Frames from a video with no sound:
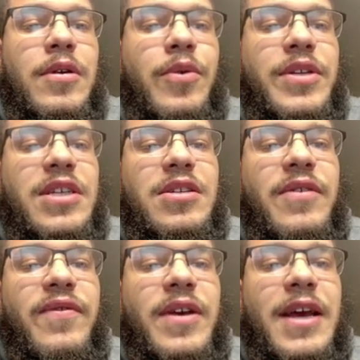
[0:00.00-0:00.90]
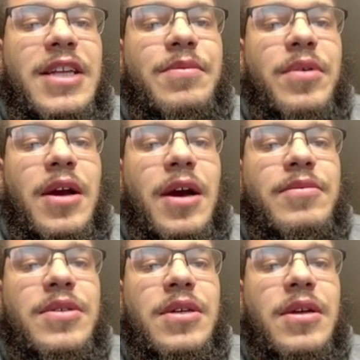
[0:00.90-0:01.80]
which is to forget,
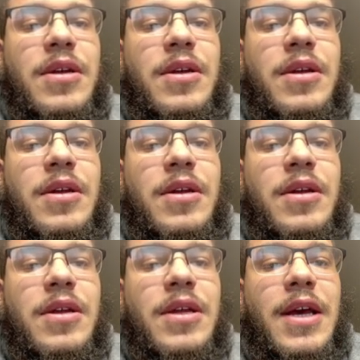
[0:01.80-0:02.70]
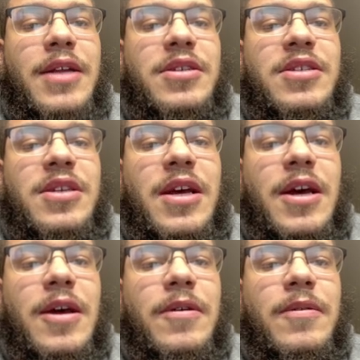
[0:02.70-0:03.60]
becomes
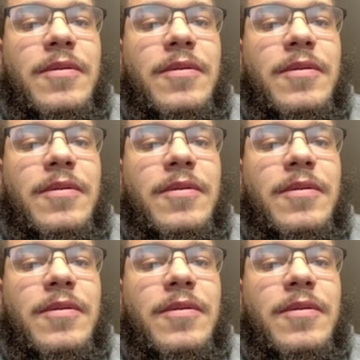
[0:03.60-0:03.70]
yansa.